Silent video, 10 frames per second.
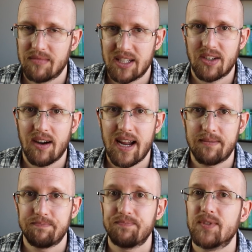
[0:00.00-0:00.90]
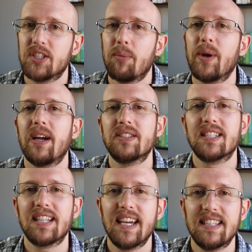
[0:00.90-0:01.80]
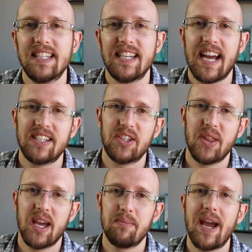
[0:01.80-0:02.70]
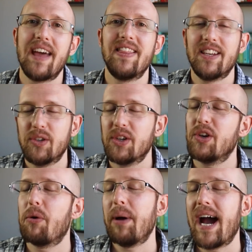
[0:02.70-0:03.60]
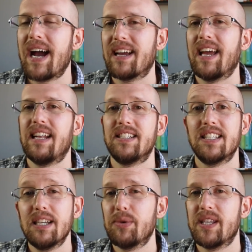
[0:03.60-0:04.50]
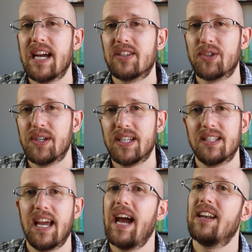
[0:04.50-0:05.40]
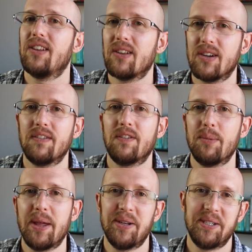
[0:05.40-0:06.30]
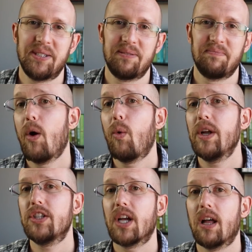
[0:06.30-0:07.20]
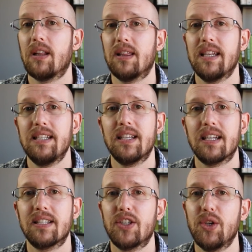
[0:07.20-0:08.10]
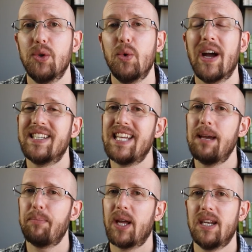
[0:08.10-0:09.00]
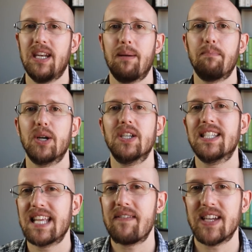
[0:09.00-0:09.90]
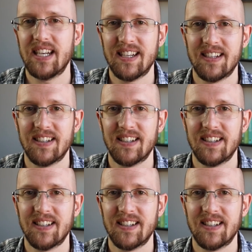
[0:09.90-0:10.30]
That's all right. Someone else is likely to answer them, and then you can go back and see what the answer is and learn from others. Which leads us to tip number seven